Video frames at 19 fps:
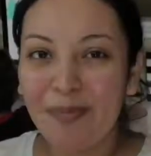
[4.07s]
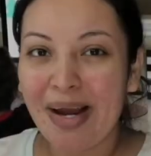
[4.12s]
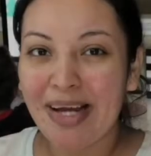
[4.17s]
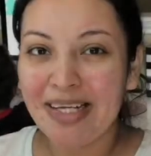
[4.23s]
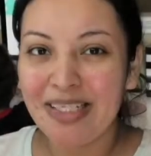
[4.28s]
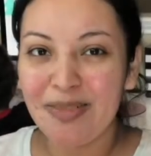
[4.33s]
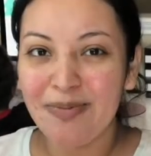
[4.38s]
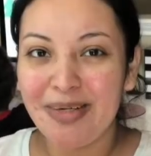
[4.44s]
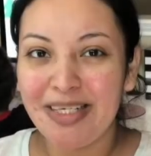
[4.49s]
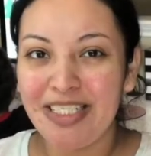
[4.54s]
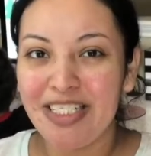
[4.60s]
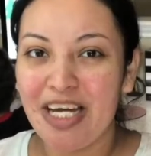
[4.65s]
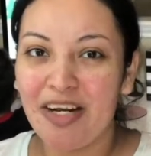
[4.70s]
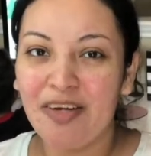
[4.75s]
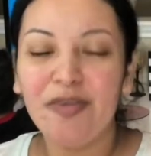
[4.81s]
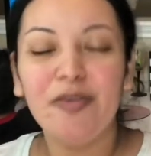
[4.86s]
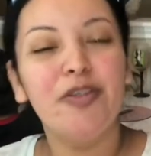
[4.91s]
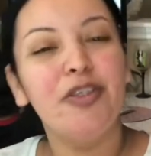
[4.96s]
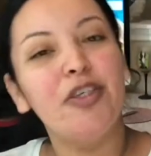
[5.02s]
welcome back to my
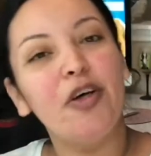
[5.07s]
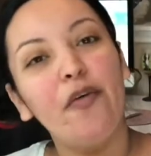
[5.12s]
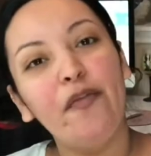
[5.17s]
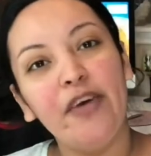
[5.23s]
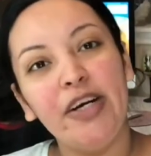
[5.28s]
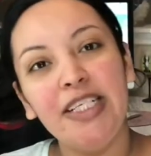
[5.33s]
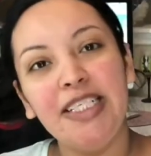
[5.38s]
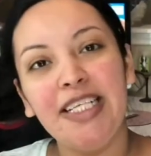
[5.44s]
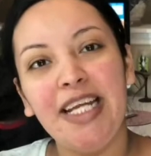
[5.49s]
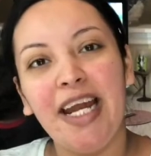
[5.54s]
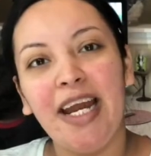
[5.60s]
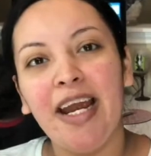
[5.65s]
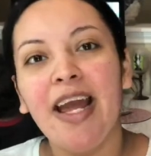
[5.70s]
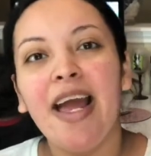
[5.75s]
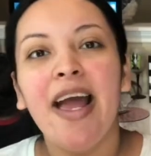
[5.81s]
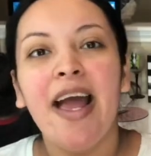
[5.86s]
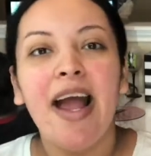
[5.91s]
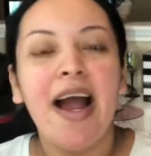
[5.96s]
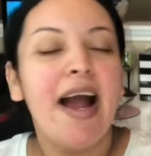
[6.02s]
channel. So for today,
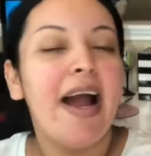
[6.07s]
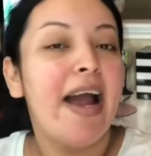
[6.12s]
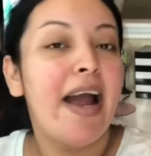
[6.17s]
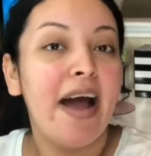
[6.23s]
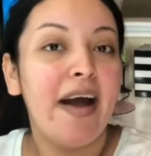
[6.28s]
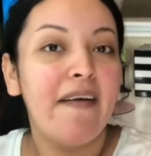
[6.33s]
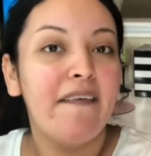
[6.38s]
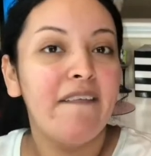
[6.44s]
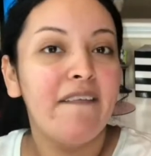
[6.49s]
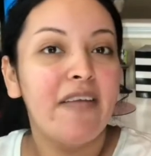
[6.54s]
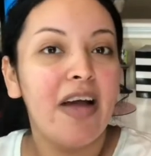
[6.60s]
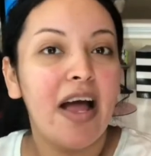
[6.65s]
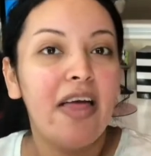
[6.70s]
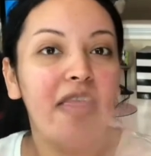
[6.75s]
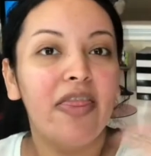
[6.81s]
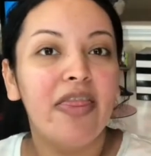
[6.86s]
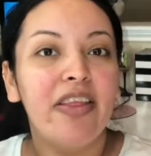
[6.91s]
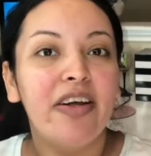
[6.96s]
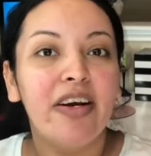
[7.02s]
I have
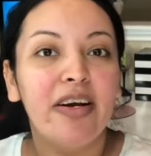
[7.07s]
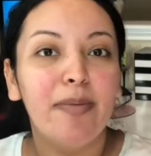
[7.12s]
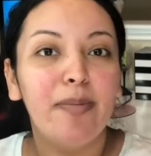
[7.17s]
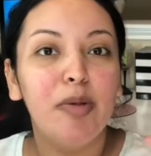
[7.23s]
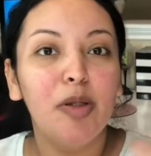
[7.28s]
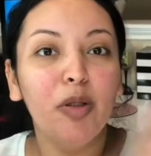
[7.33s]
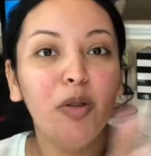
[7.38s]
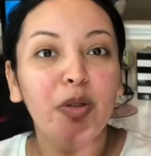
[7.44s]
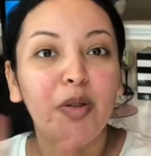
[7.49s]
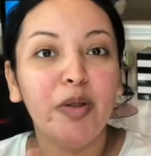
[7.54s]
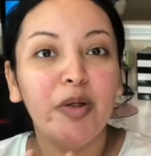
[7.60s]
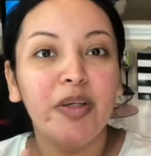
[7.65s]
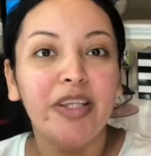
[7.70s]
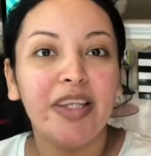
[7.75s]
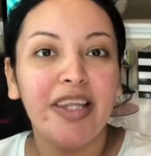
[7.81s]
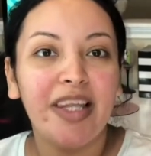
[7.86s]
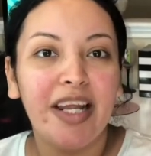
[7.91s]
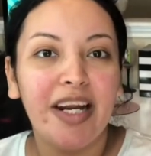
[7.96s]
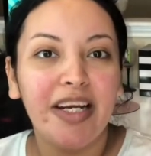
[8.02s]
the blue look
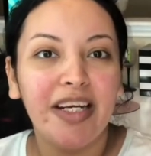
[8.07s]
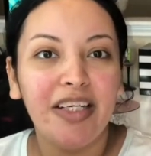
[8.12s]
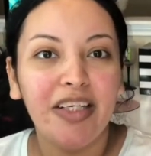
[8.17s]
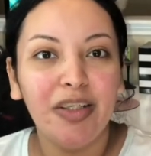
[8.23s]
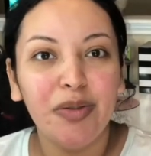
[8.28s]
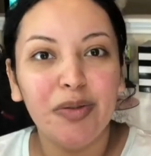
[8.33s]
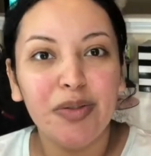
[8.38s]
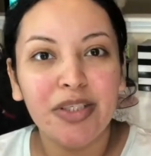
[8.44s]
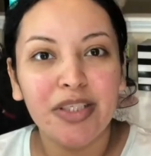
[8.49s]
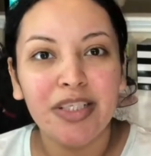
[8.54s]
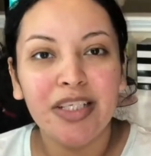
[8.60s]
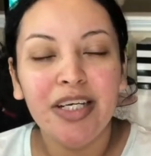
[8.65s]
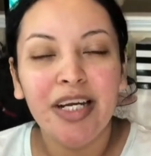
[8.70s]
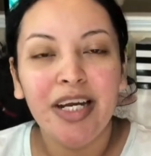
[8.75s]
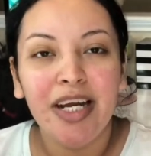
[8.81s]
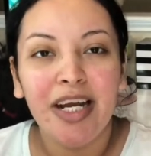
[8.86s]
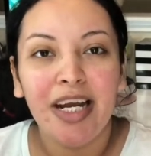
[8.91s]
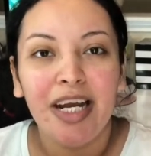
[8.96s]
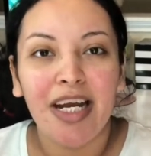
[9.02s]
that I used
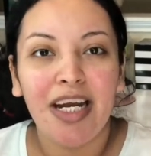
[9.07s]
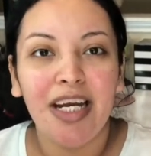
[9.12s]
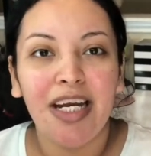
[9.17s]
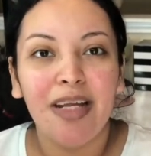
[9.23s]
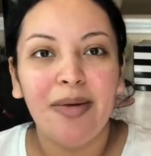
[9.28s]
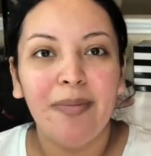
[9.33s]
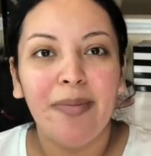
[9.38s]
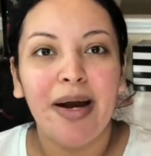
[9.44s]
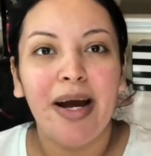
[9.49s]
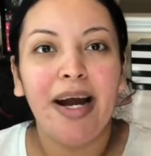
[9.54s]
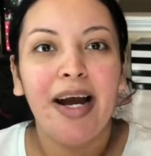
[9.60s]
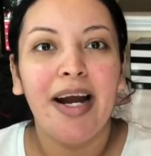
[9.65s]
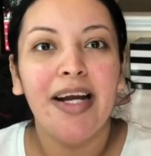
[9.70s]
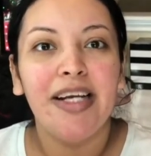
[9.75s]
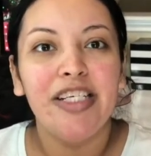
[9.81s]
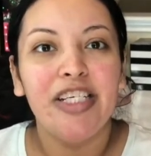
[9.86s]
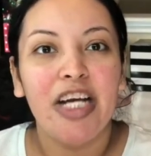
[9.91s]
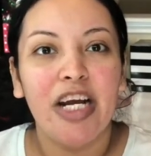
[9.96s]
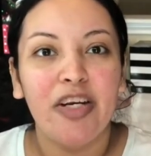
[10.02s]
in my
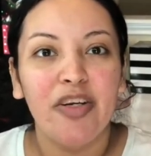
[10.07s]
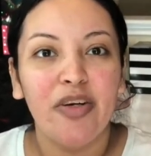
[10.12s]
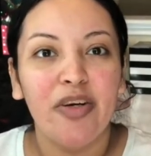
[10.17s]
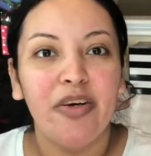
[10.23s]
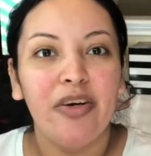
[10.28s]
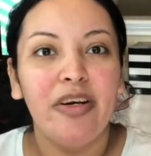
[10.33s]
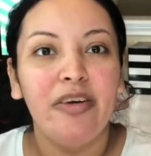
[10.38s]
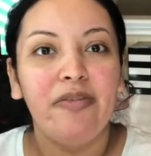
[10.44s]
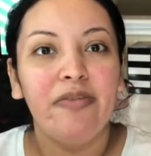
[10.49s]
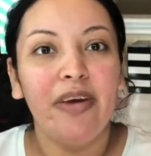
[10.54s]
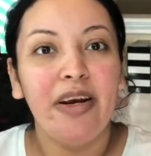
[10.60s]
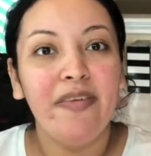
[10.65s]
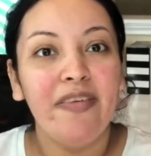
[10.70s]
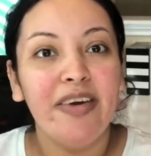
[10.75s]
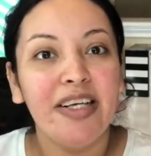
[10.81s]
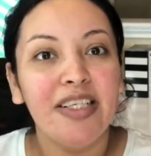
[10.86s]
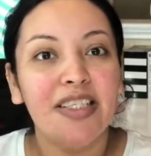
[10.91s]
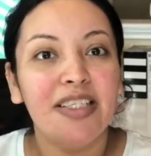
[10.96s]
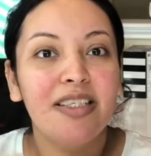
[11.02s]
January
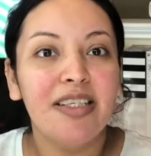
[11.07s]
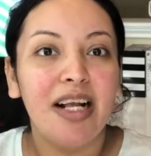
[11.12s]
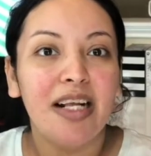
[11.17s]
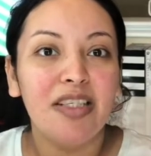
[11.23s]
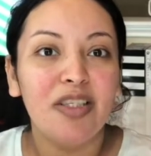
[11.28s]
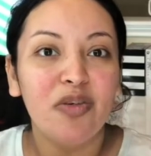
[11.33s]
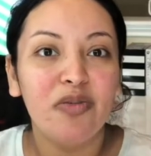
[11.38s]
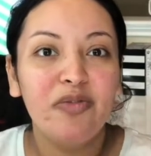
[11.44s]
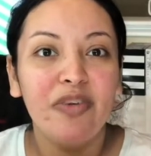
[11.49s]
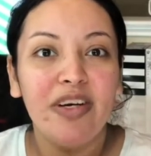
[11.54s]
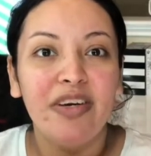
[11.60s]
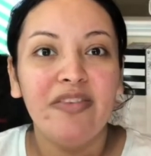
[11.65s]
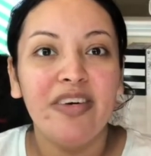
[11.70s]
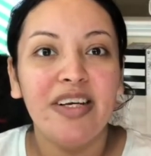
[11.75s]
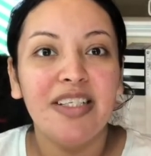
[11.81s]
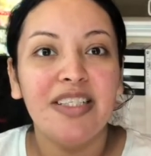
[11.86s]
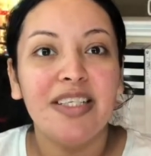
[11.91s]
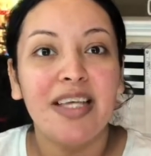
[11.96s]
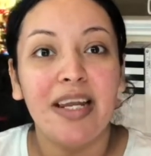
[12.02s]
favorites, not so
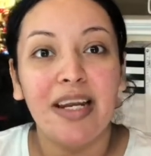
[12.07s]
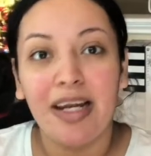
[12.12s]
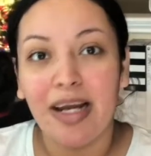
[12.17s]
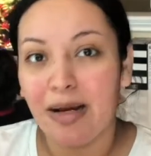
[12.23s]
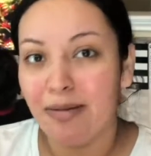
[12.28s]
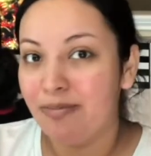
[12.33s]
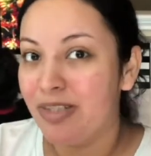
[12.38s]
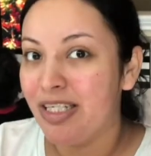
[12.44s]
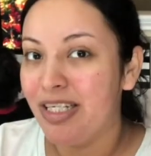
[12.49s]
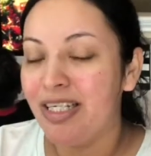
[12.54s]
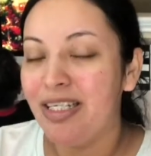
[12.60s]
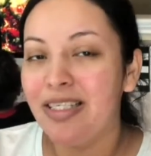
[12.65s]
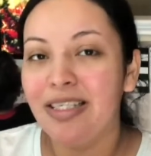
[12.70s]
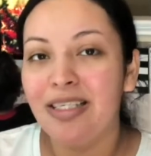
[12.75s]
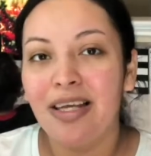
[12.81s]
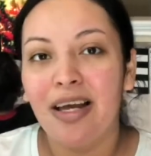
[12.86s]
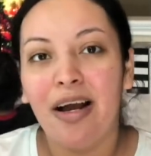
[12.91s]
favorites, and empties.